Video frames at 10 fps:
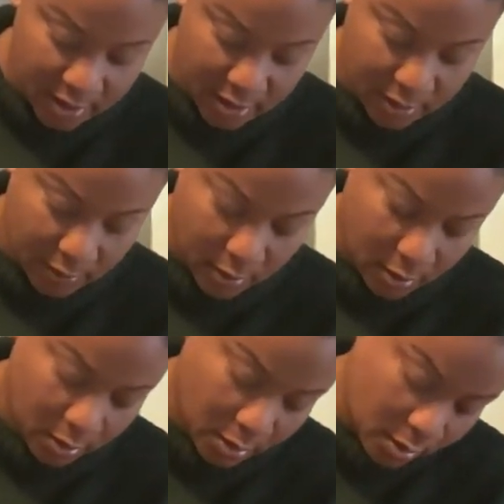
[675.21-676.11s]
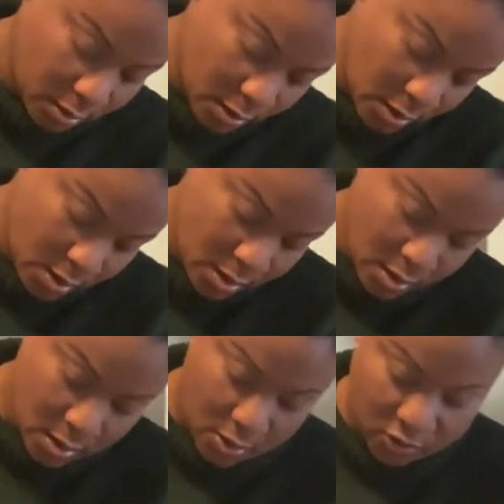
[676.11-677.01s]
here.
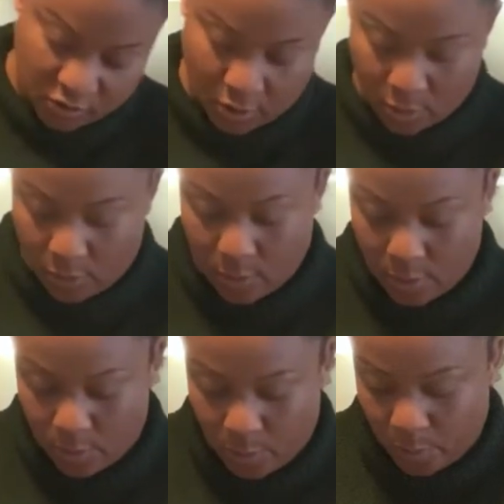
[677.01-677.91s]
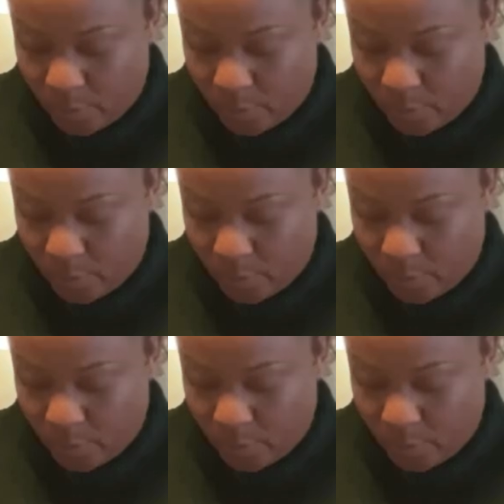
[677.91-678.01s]
So but